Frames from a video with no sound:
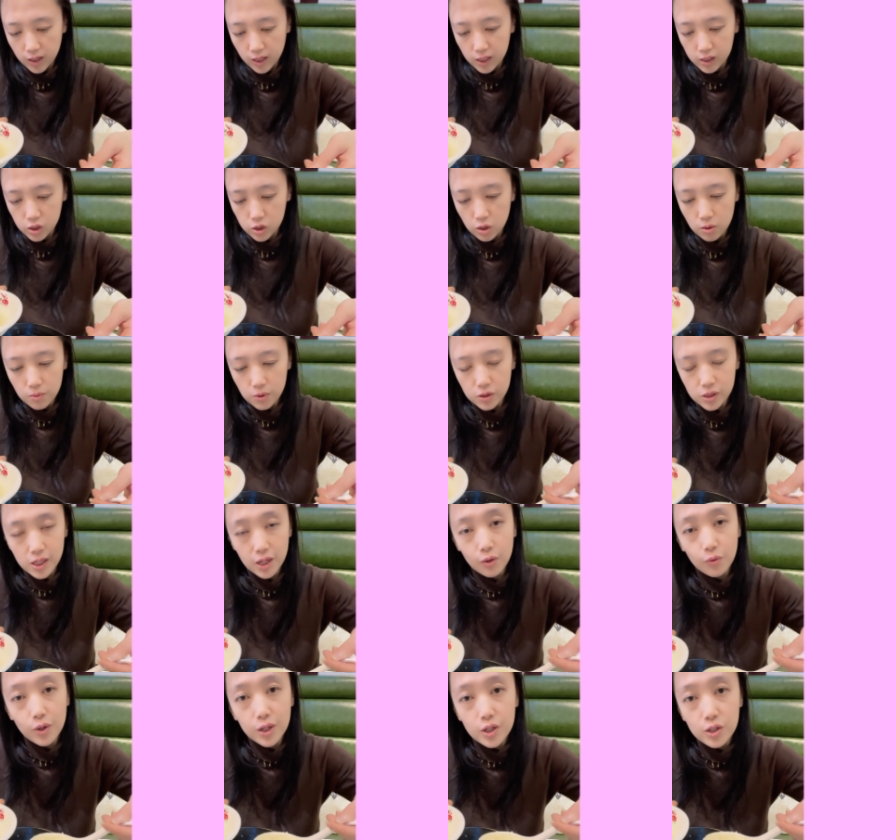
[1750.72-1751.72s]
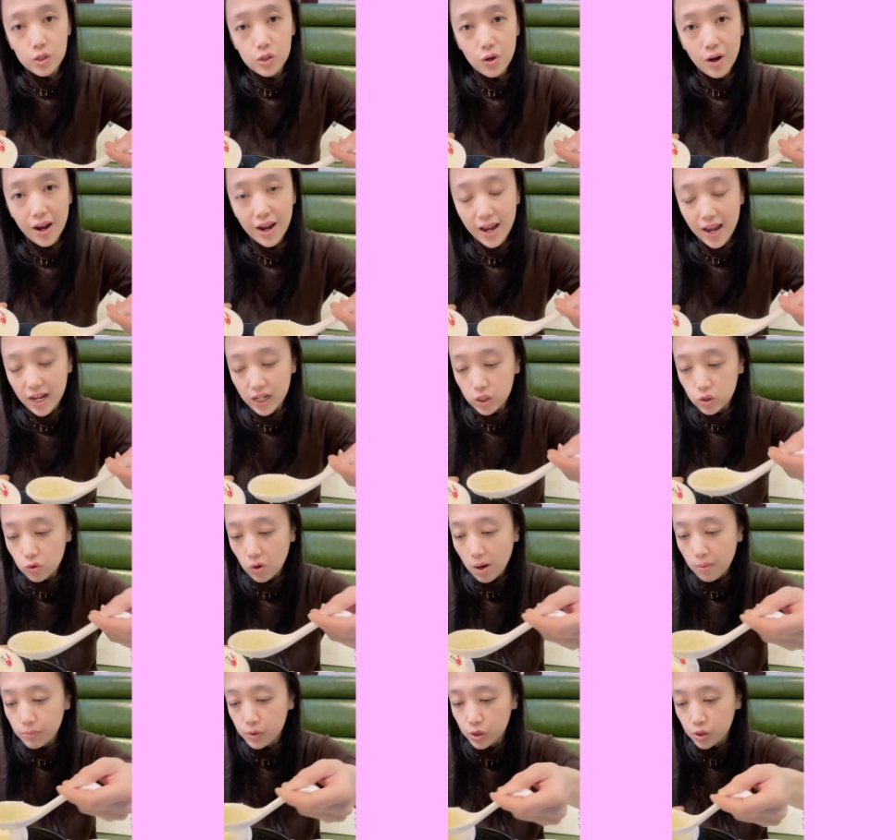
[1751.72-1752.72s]
It's almost like when you try egg
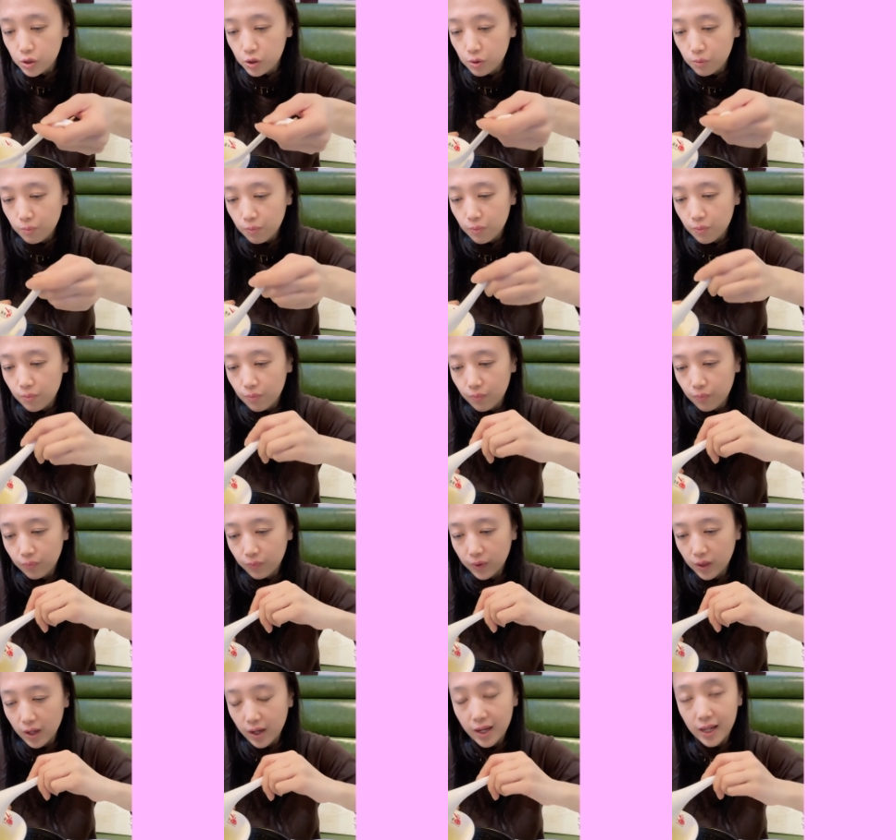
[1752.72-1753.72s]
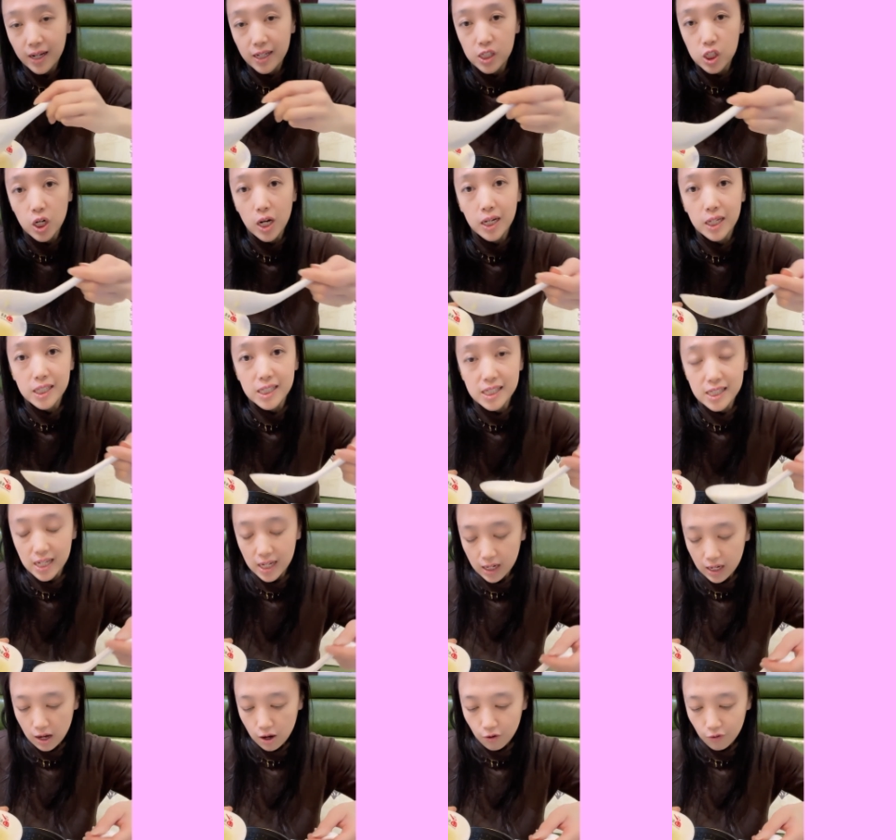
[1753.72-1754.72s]
drop soup in a Chinese
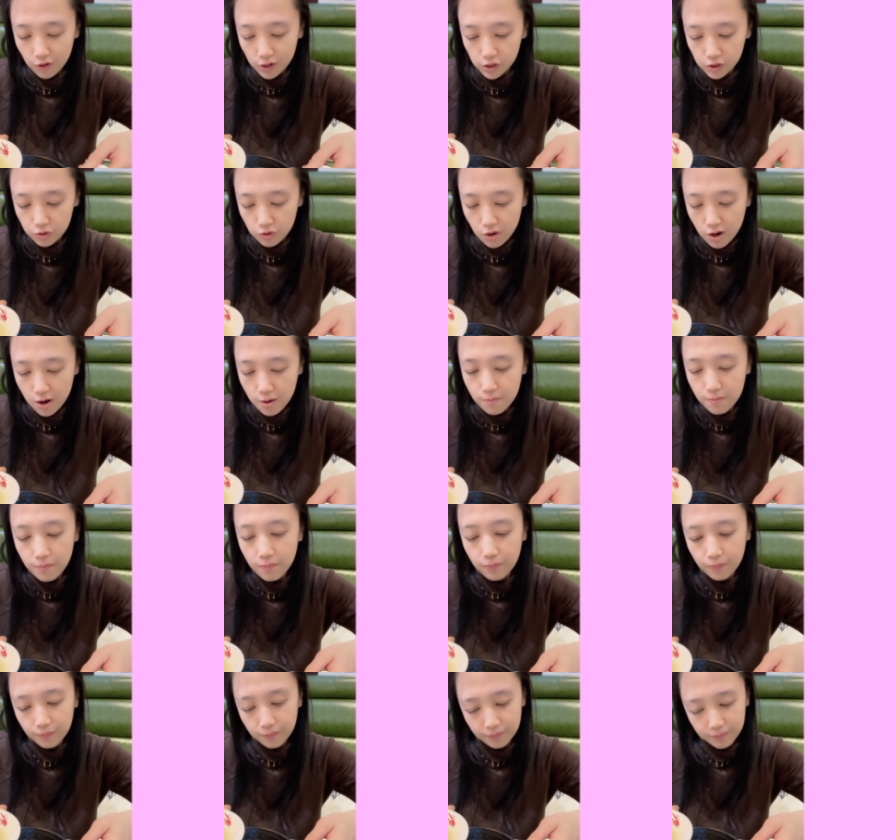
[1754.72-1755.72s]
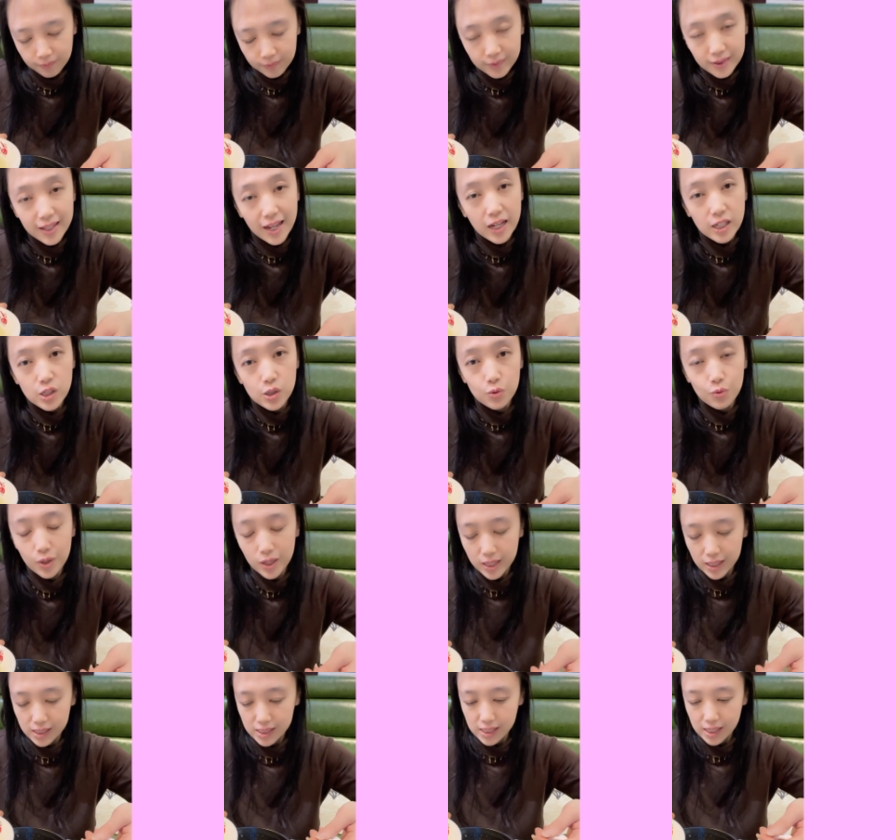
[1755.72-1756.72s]
takeout restaurant. That's
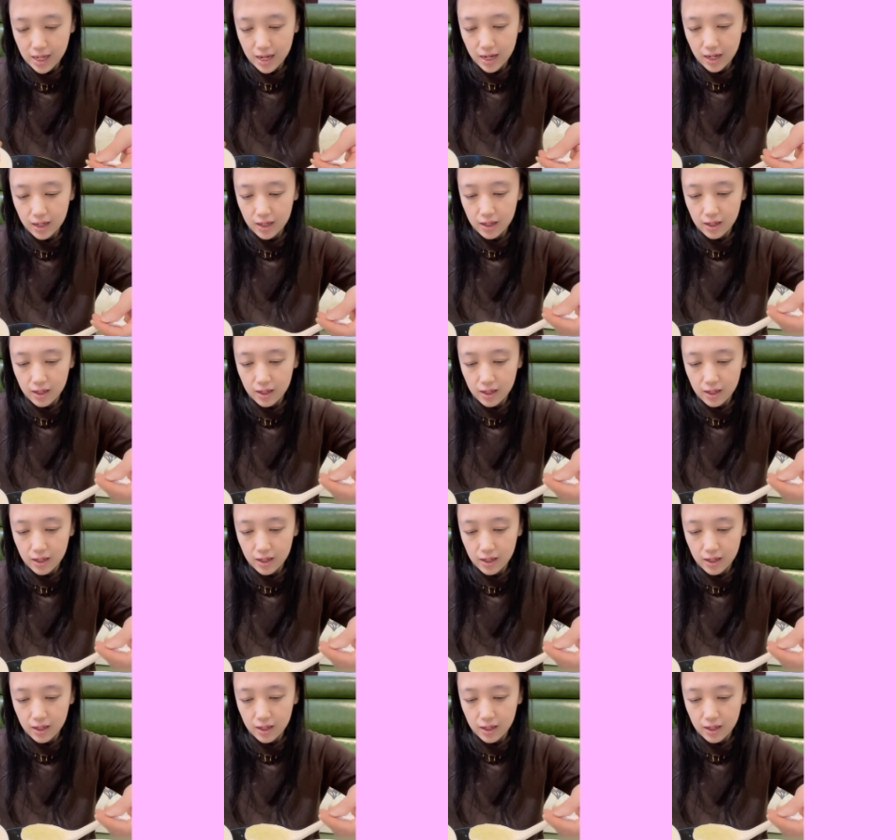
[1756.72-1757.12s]
what it's like.